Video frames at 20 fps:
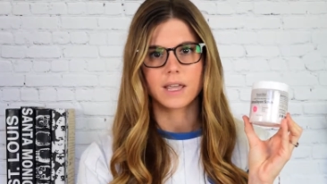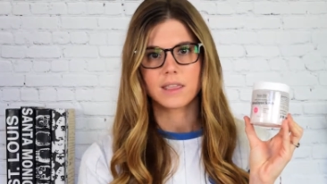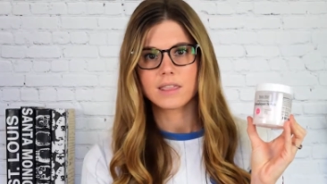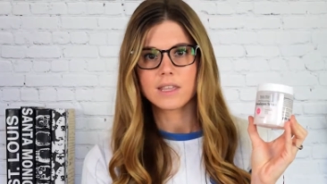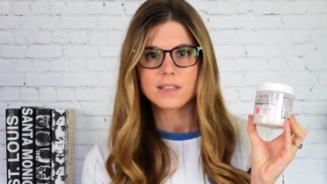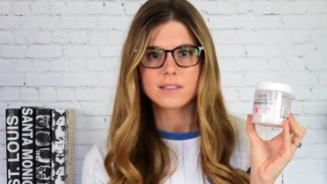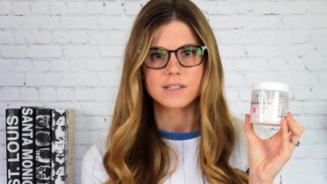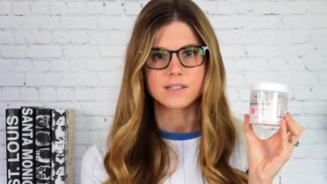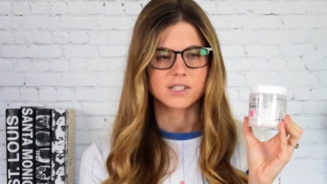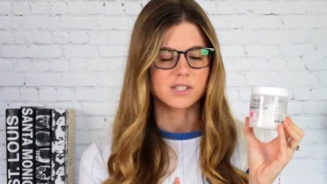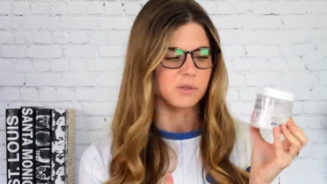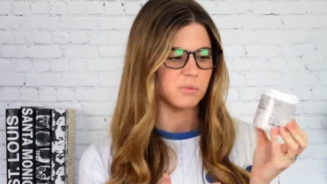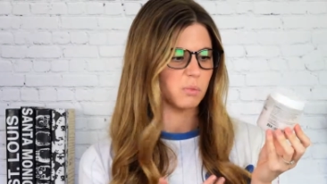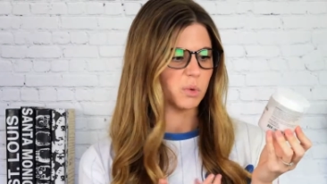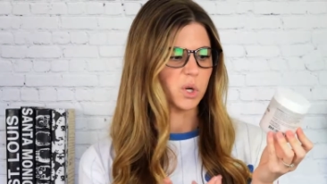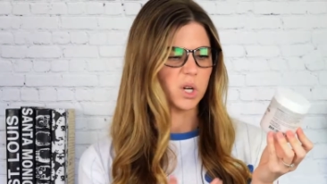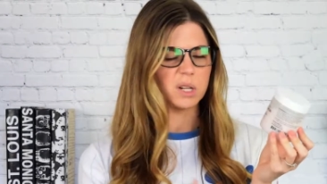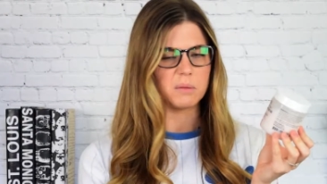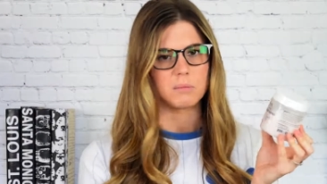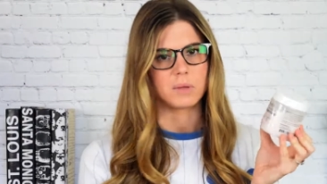I think this is
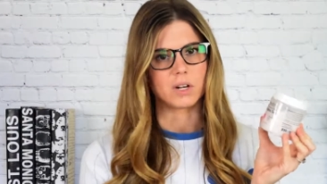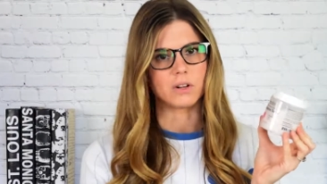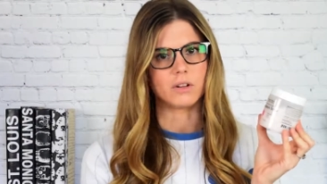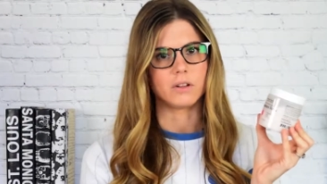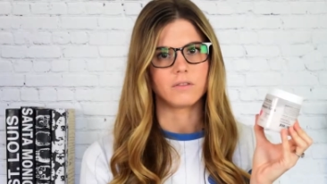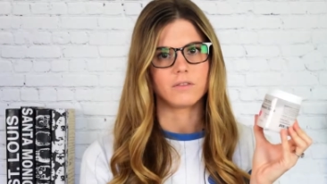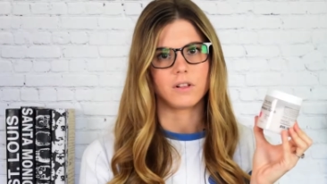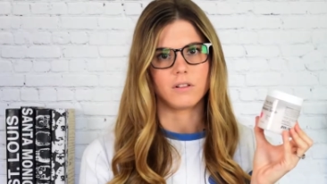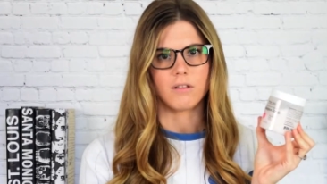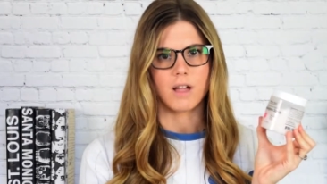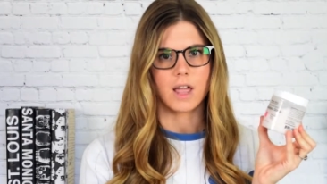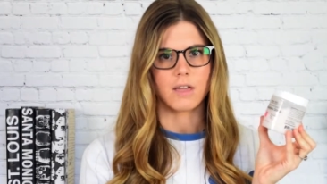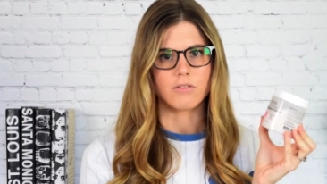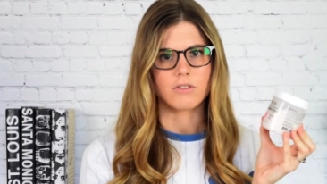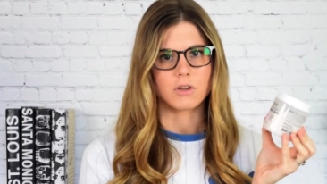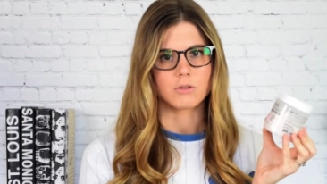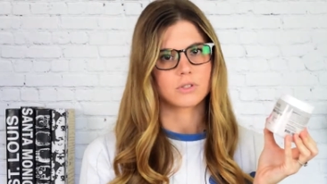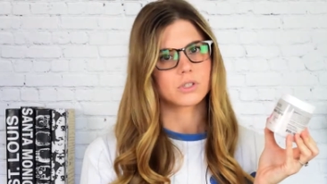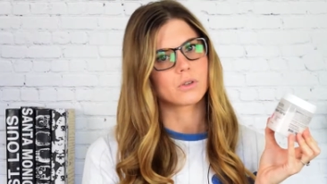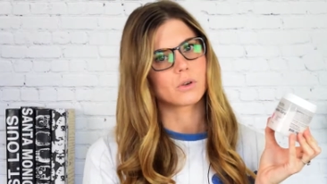pretty middle of the
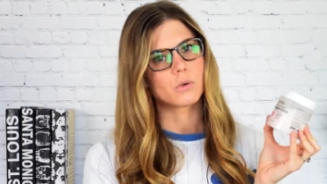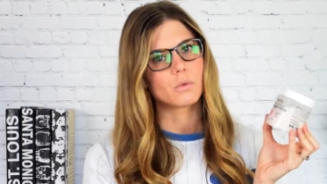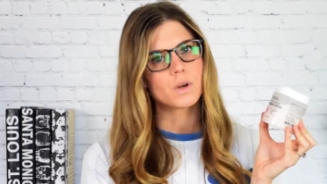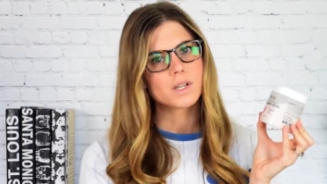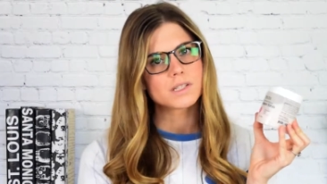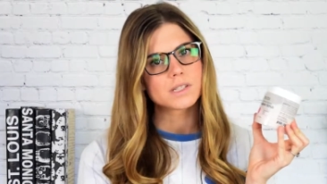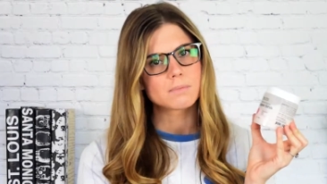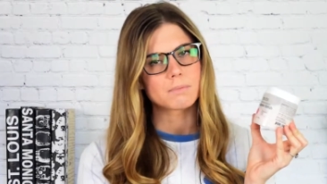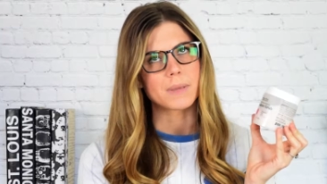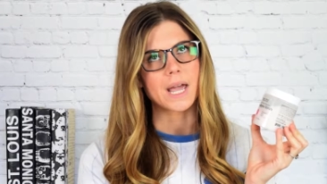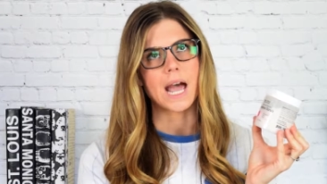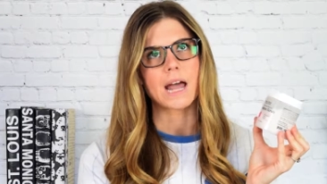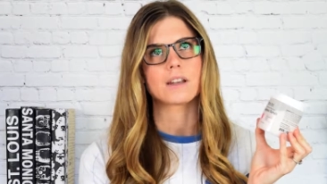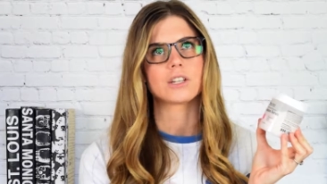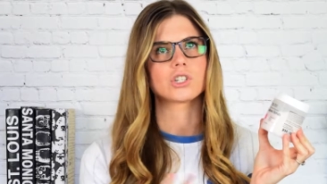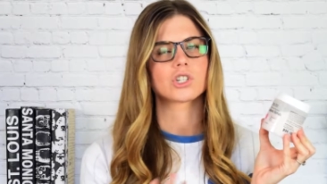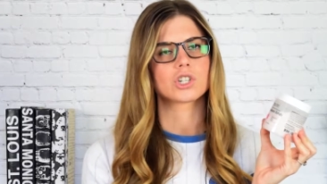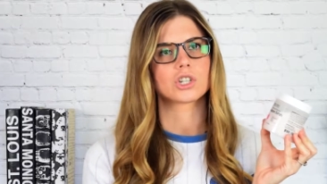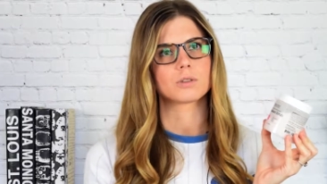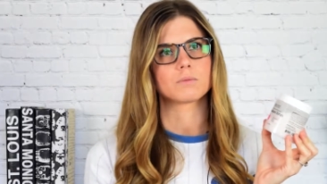line though. So it wasn't bad
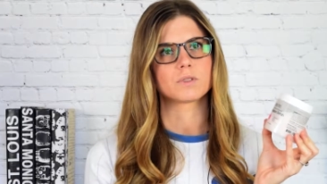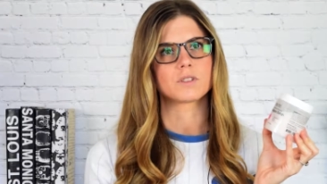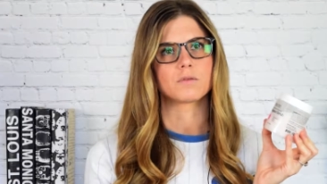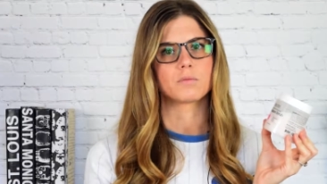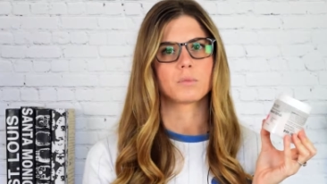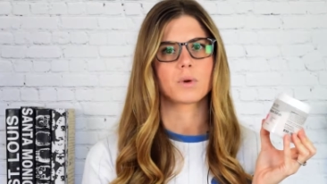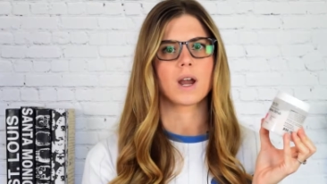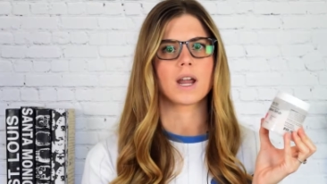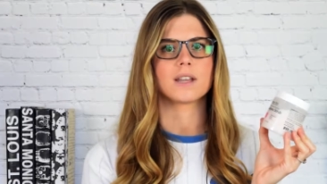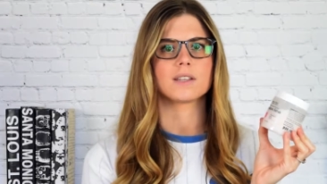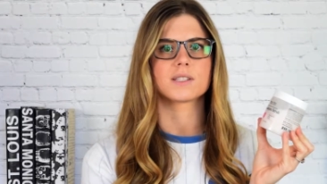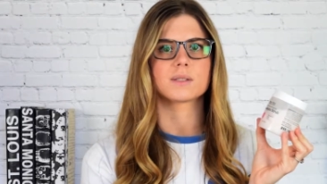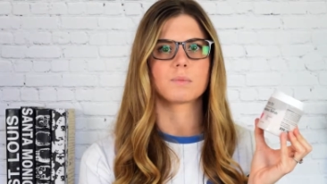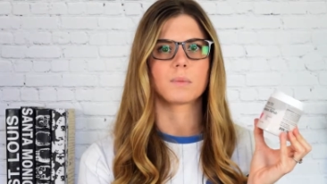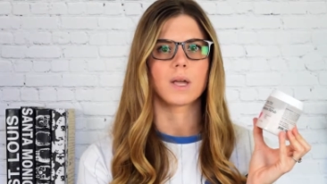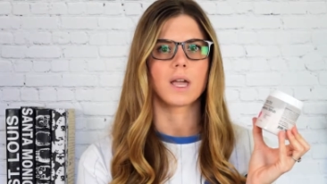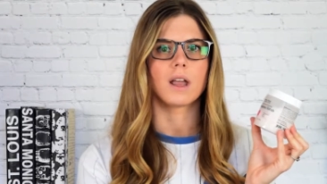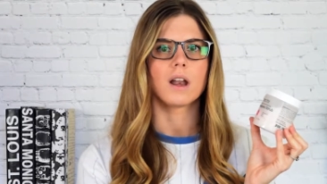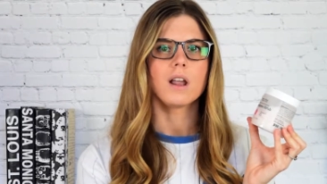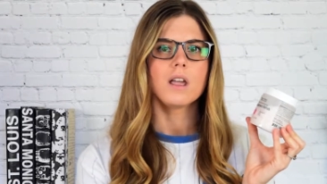in terms of price,
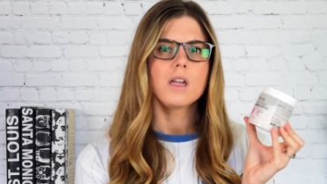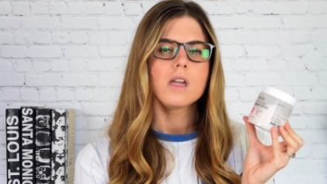but